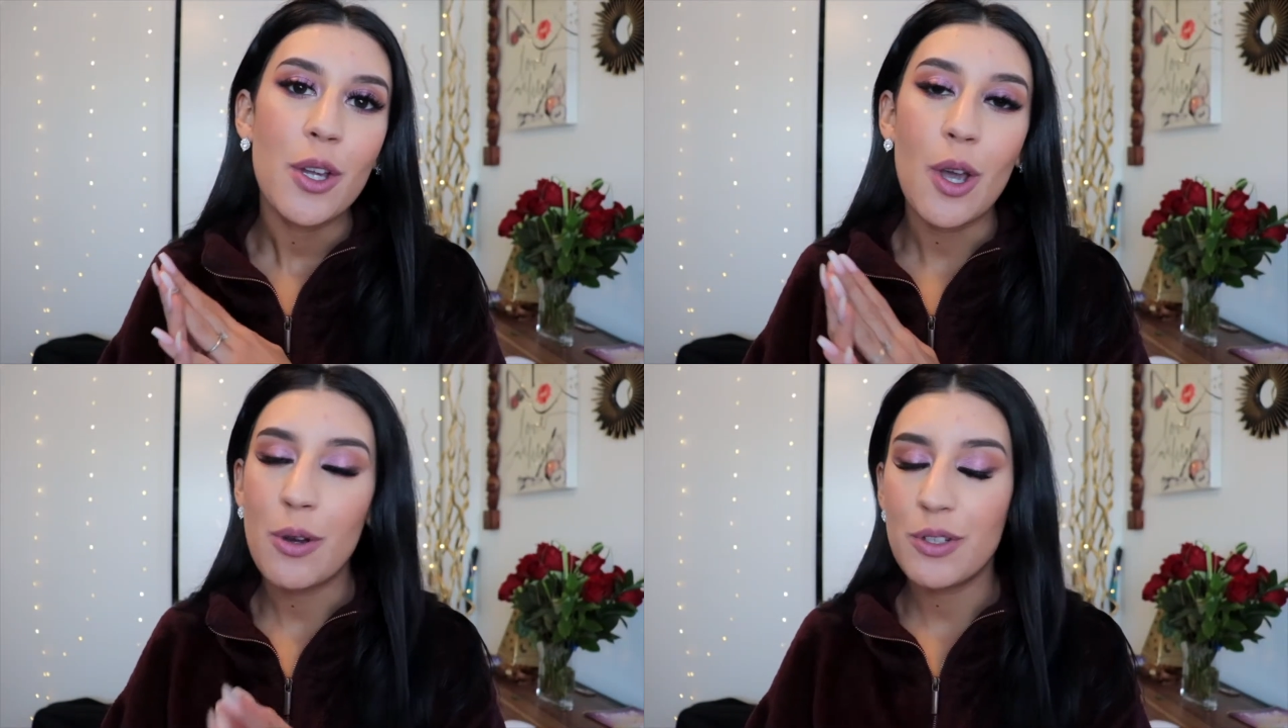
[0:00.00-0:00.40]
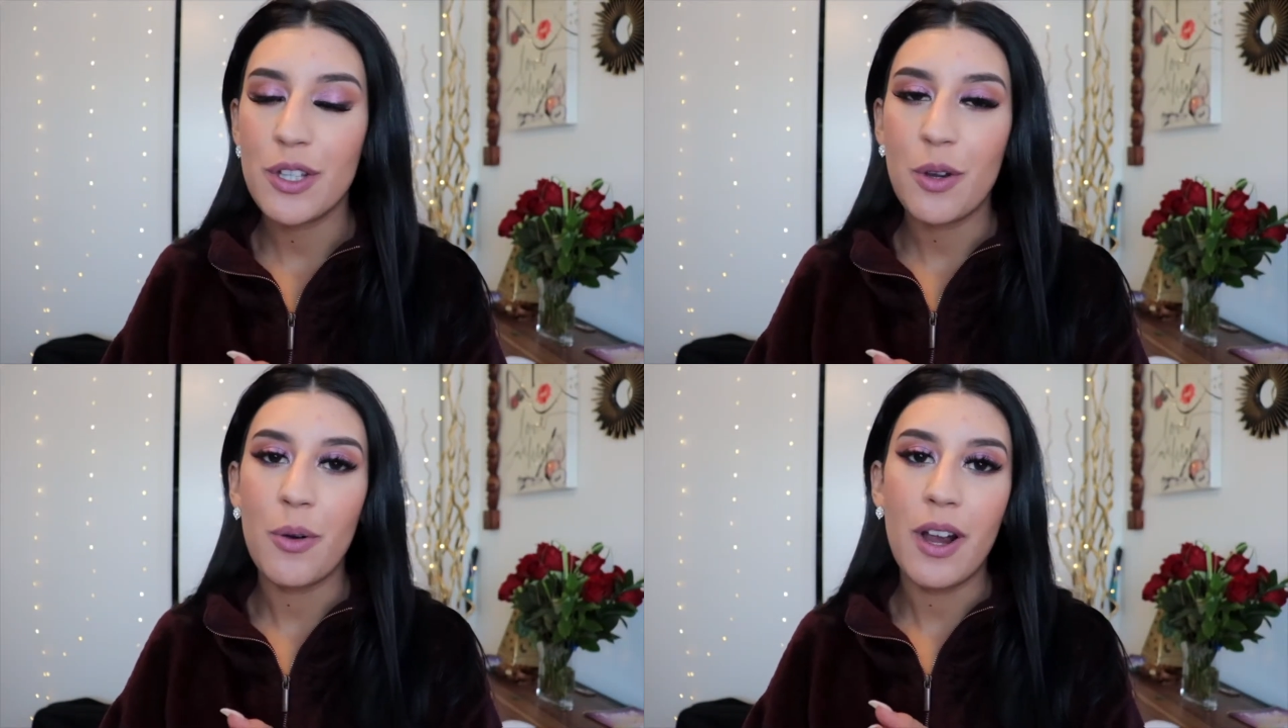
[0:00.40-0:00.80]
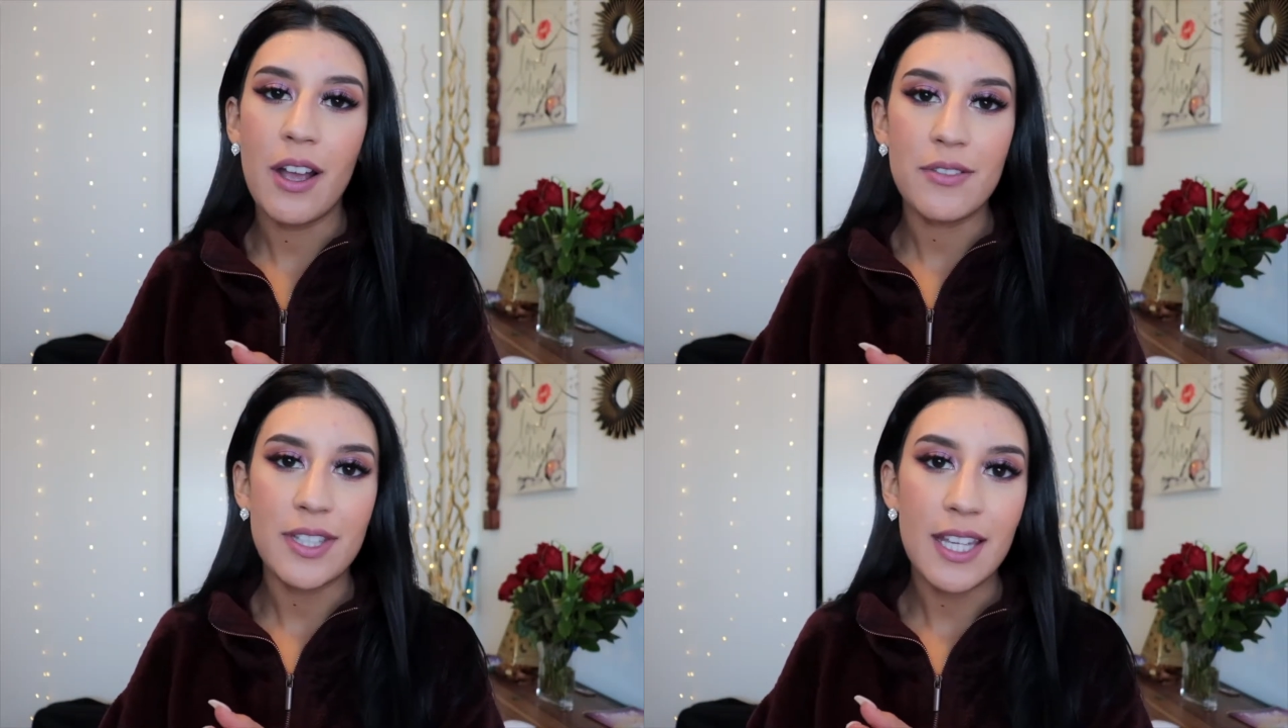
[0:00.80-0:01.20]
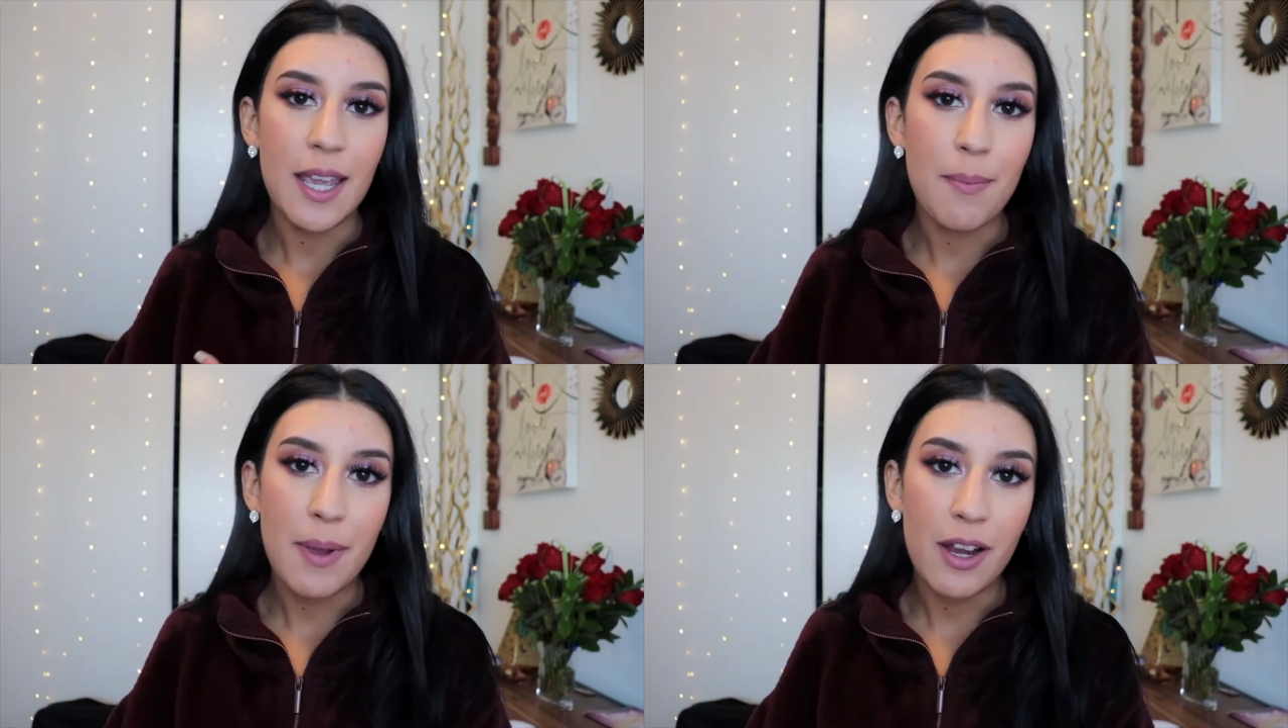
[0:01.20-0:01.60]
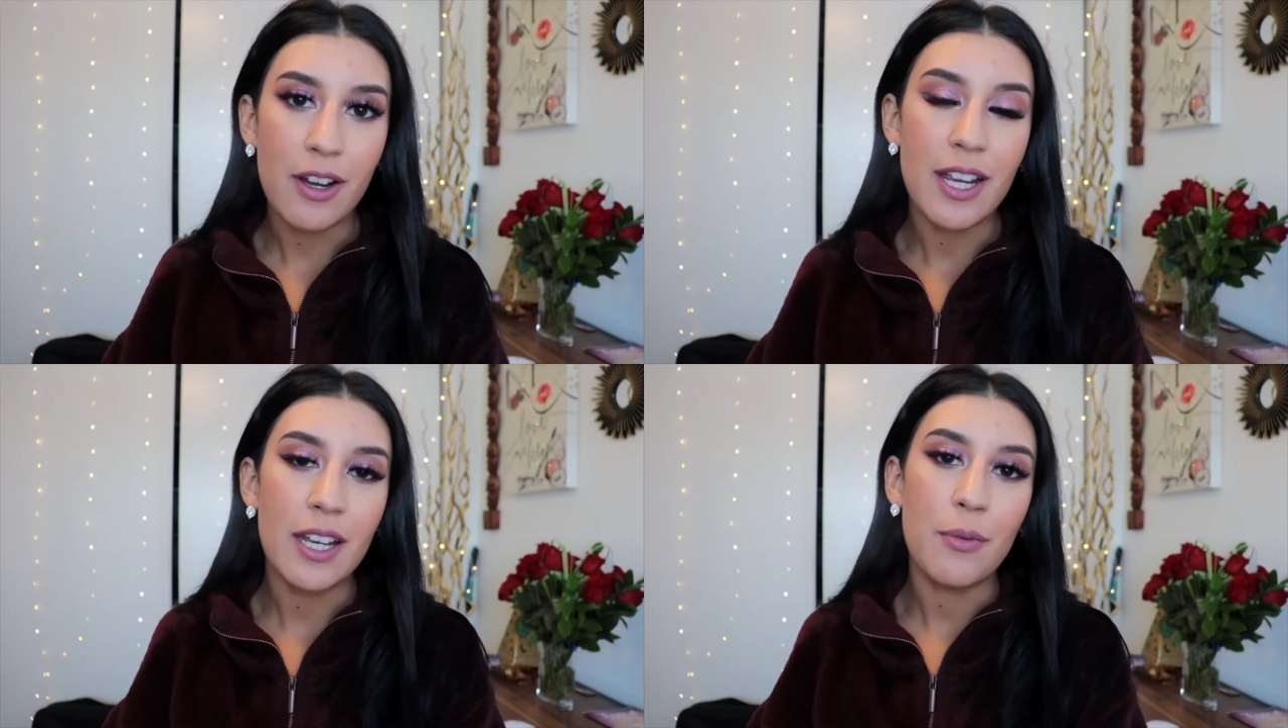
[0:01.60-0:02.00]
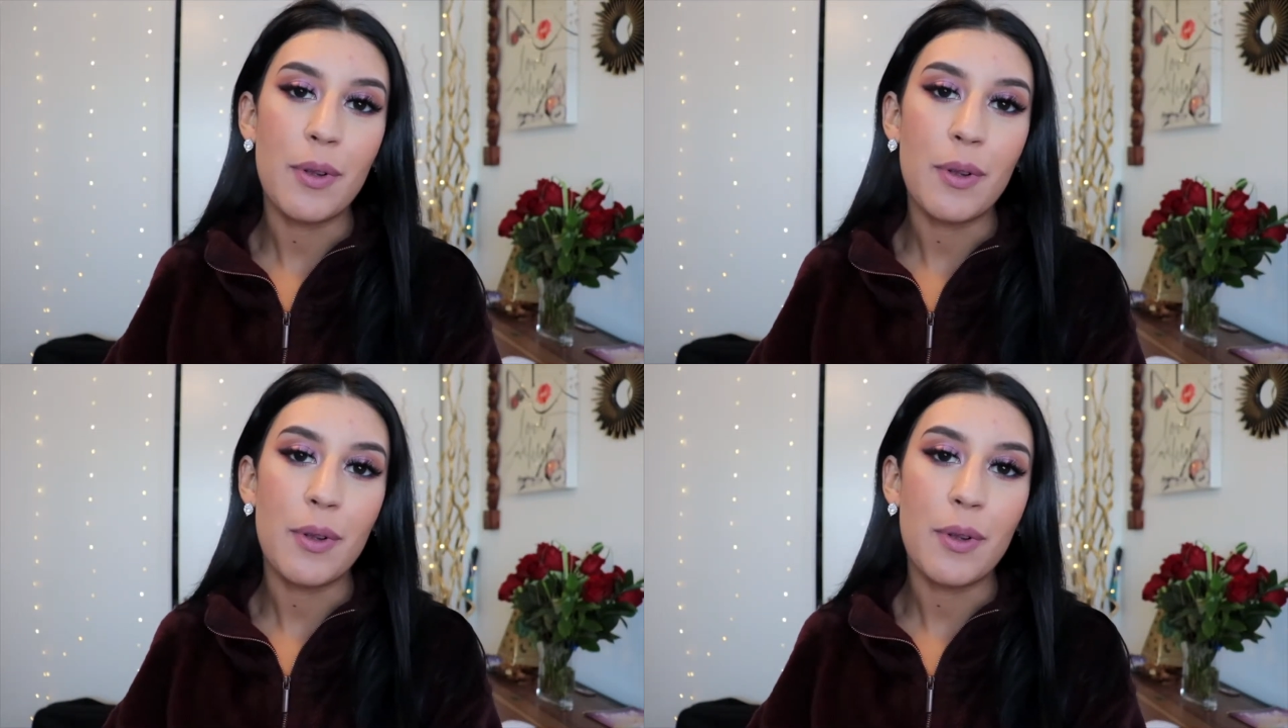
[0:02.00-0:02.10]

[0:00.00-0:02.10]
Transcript: go to the courthouse and get married.